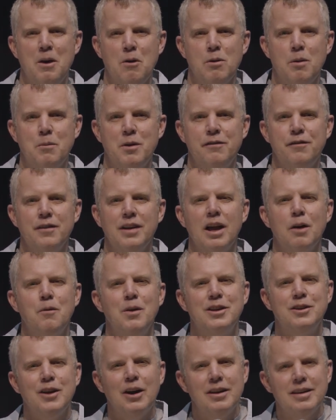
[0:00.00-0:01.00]
where we feel like
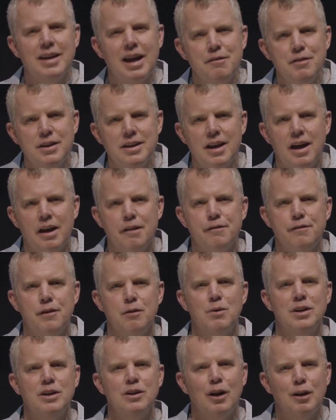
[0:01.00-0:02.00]
we don't have enough
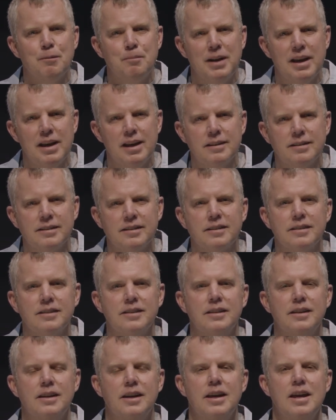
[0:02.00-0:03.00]
and we're not blessed.
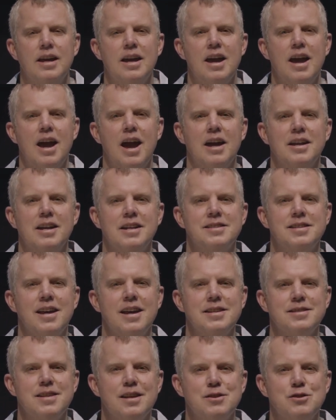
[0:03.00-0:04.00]
And it
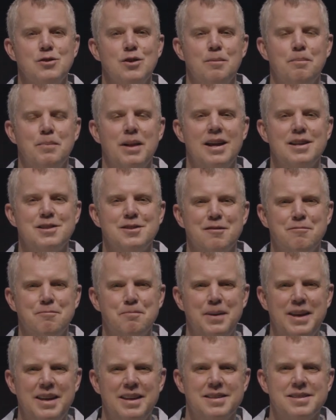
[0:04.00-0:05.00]
takes us to a place
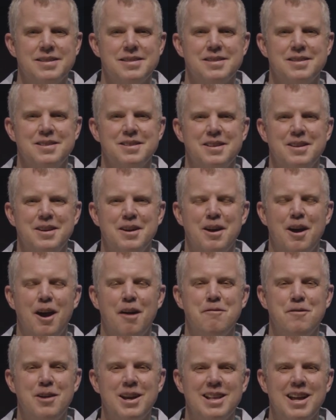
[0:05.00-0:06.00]
of peace,
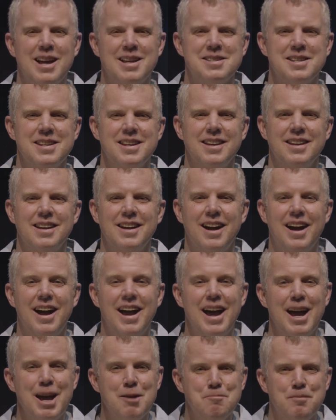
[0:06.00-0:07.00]
of realizing
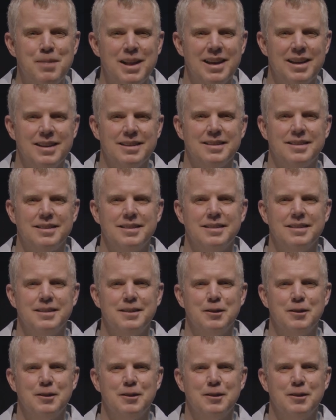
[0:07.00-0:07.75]
I am blessed.